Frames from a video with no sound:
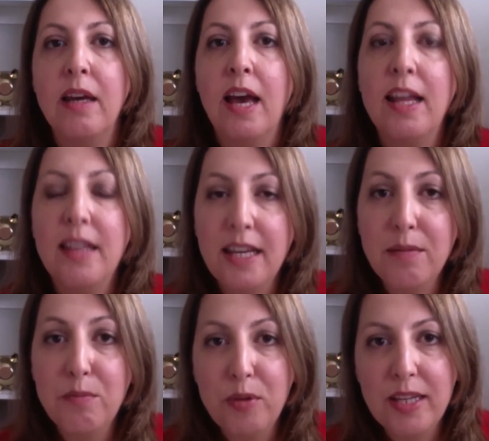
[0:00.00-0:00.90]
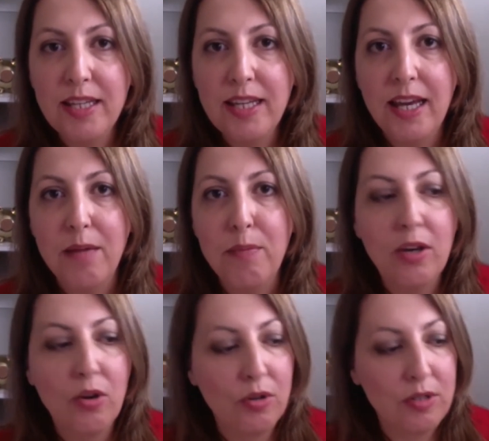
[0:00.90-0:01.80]
and they can breathe again
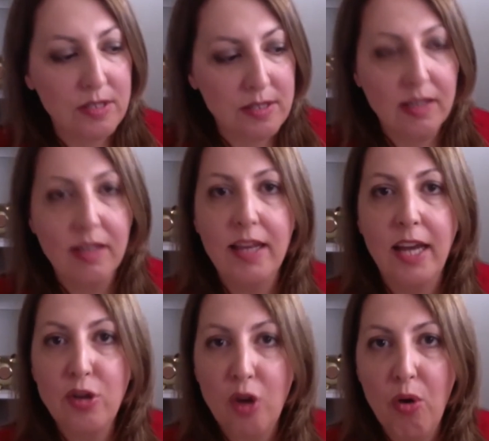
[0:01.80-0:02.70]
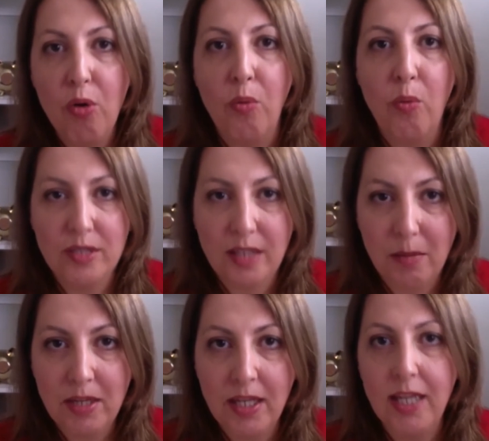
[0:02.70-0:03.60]
because they know what's
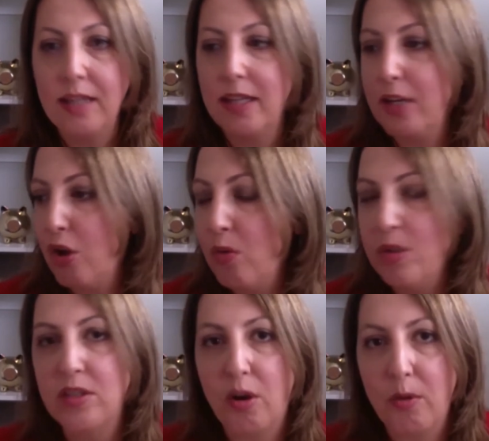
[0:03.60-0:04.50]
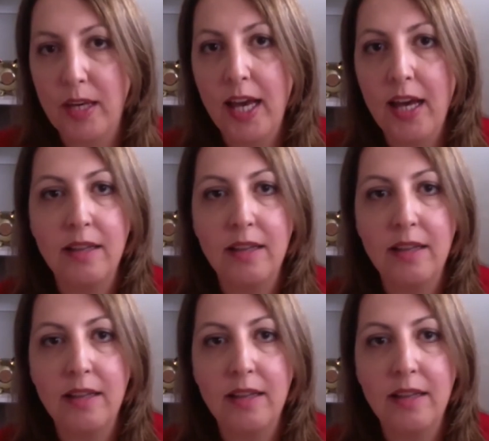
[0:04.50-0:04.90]
coming in they know what's going out